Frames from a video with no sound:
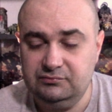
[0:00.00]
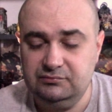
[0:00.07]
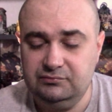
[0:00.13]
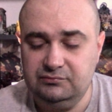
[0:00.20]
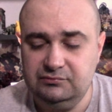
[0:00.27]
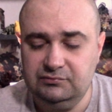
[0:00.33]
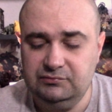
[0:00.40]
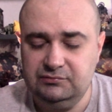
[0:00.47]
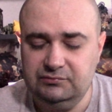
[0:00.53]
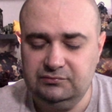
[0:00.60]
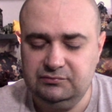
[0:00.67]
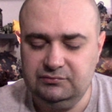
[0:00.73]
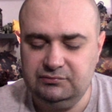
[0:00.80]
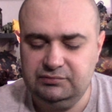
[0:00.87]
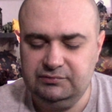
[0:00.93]

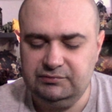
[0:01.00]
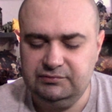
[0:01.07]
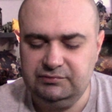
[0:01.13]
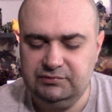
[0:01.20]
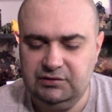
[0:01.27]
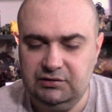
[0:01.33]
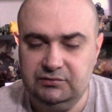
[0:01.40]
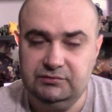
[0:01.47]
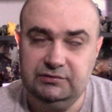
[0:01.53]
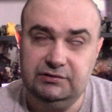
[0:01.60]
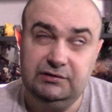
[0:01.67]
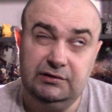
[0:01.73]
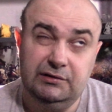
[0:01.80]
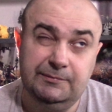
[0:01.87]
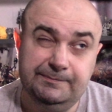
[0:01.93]
mm, how to
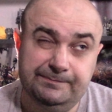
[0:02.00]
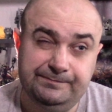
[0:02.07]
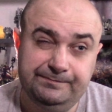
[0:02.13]
say